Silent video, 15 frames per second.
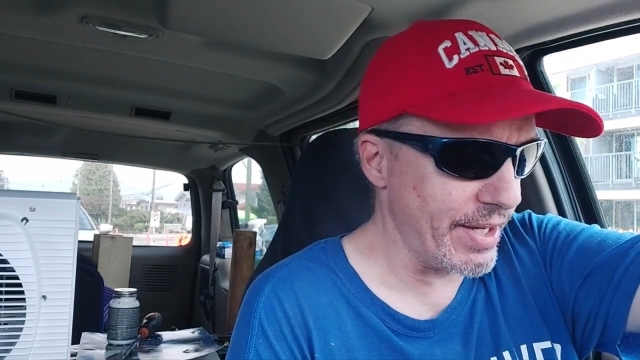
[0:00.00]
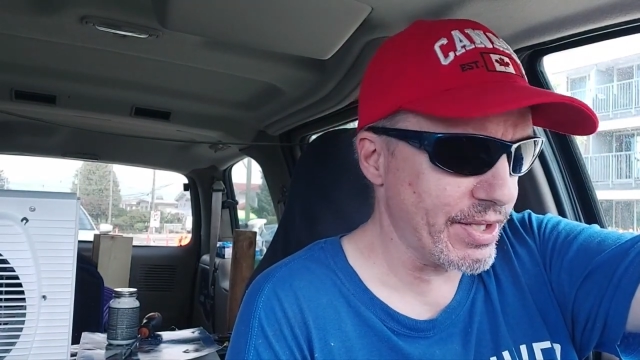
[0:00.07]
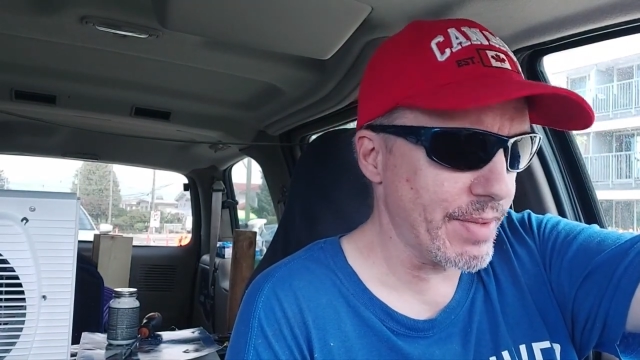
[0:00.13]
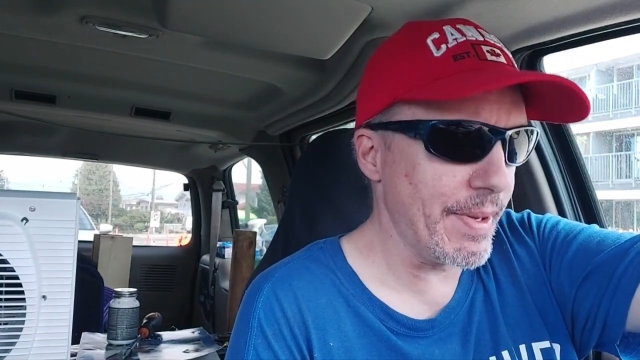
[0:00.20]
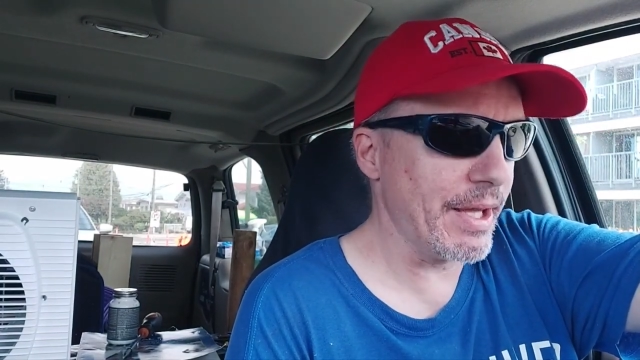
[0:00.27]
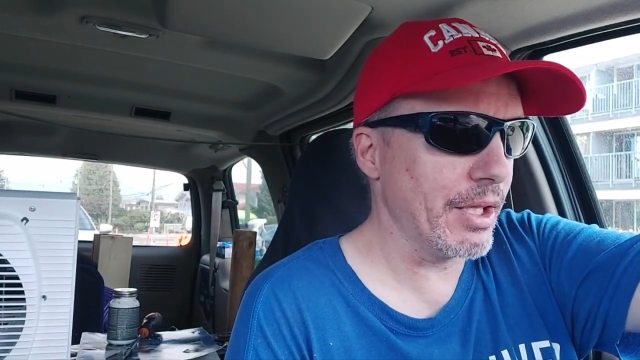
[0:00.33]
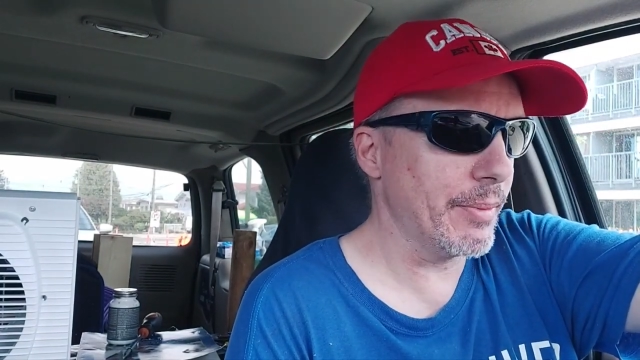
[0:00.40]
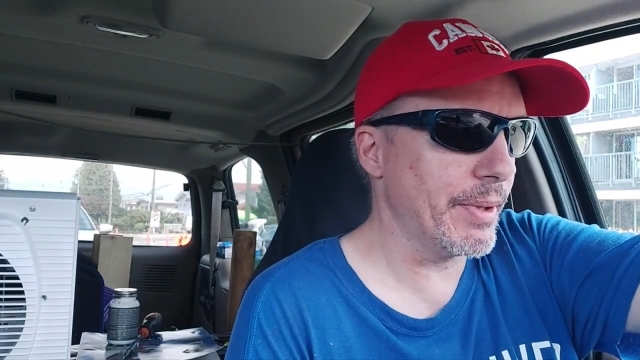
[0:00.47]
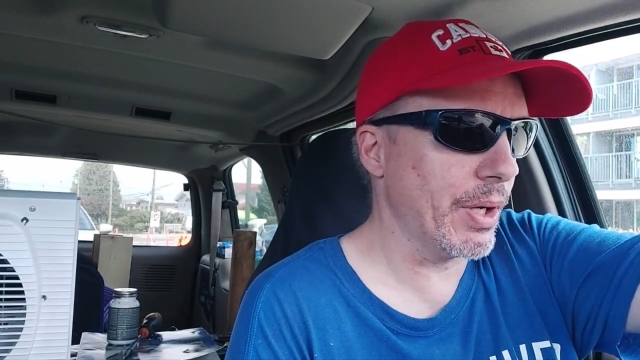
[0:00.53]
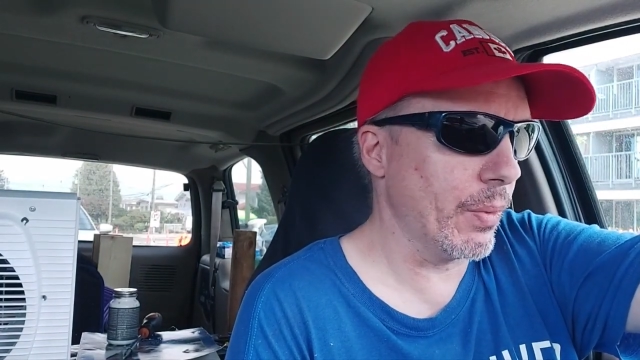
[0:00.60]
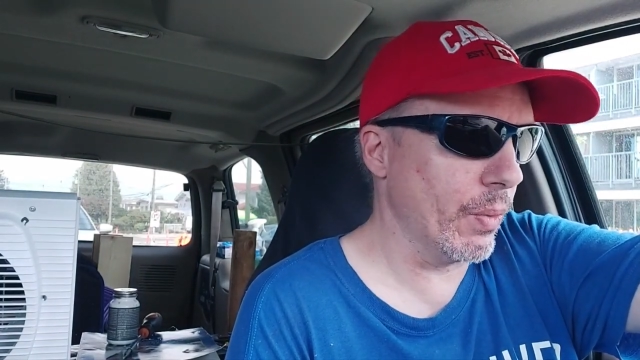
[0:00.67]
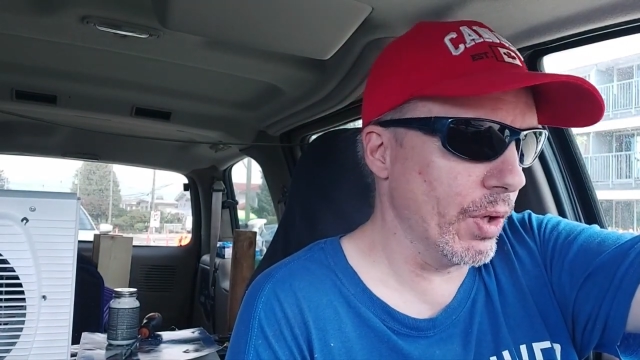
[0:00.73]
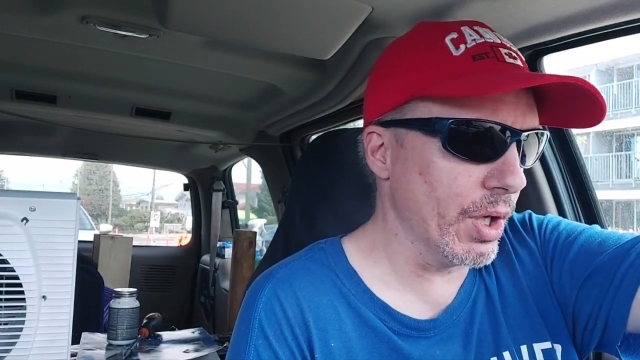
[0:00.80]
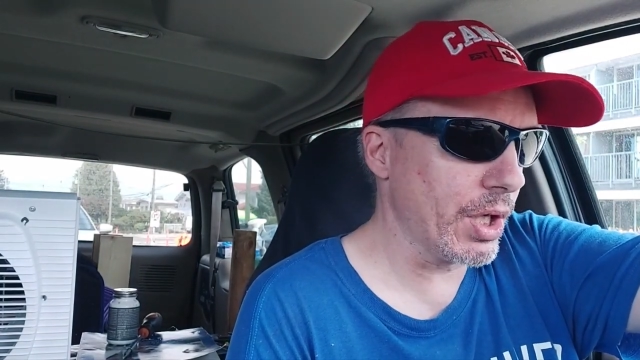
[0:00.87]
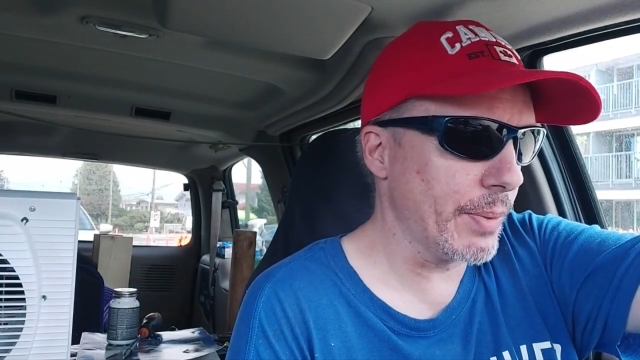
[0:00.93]
It's gonna be a little bit of
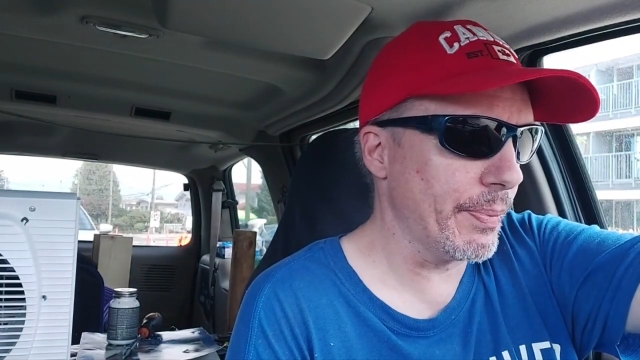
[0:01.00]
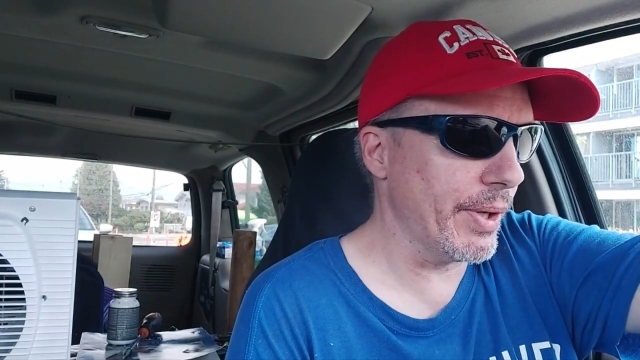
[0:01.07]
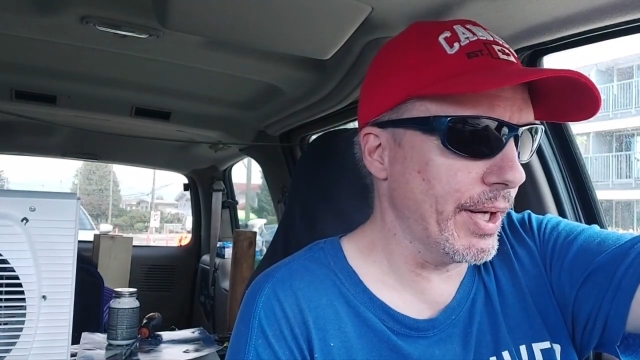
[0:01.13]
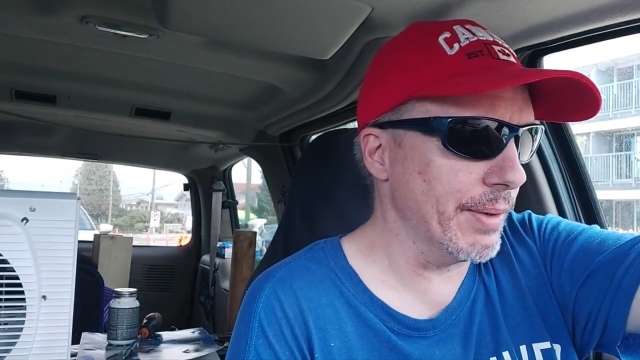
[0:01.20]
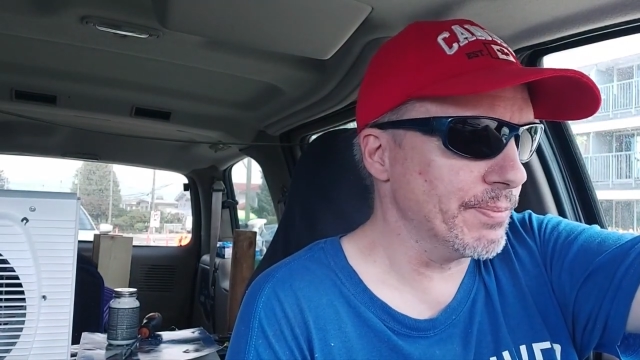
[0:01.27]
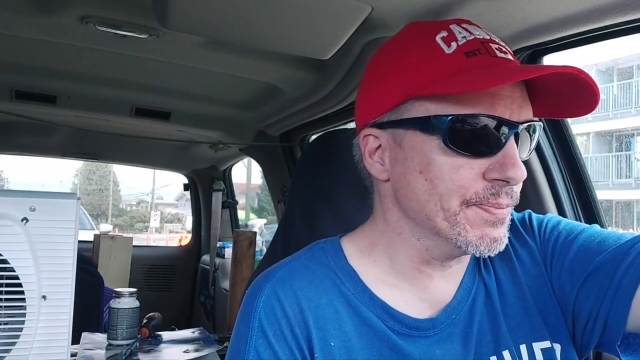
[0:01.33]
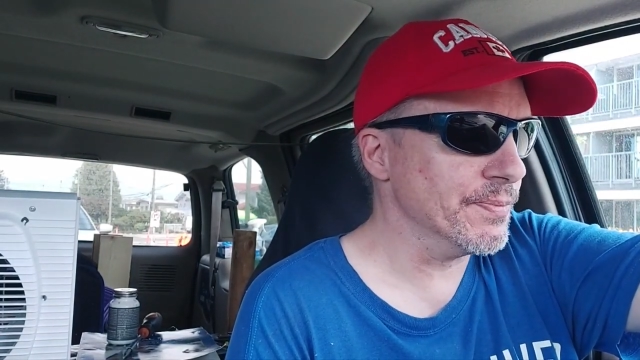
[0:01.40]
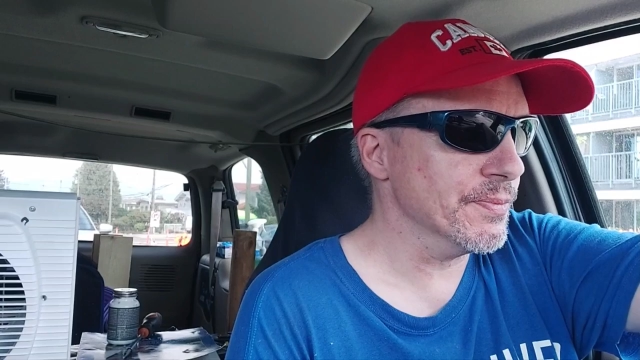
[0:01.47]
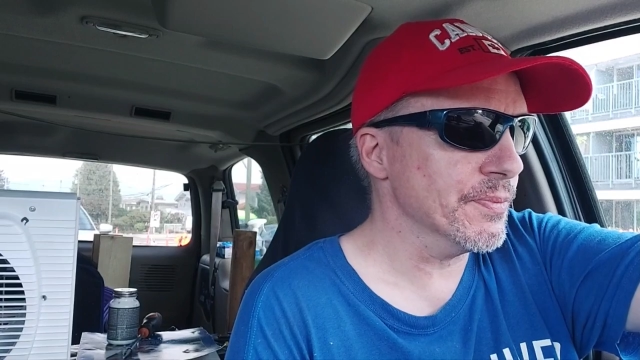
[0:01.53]
work, but